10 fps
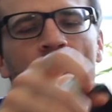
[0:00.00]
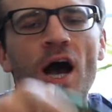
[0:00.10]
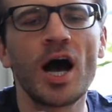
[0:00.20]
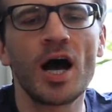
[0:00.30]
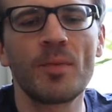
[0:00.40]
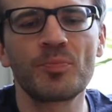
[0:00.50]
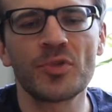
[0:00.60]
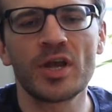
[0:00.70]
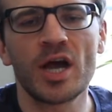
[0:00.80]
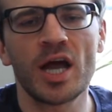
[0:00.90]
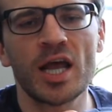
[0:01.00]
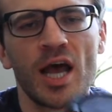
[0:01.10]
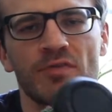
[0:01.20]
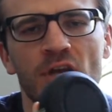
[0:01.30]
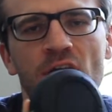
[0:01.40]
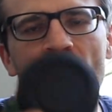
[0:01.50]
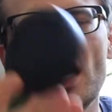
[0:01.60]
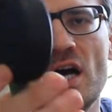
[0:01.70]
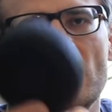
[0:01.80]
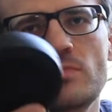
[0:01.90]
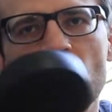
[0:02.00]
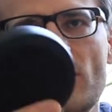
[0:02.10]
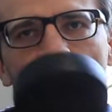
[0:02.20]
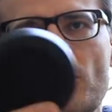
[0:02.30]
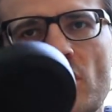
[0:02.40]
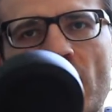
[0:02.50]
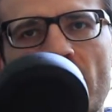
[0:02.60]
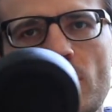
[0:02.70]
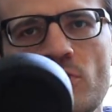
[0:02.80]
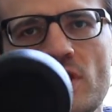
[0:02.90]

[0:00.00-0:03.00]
I'd have to observe him playing with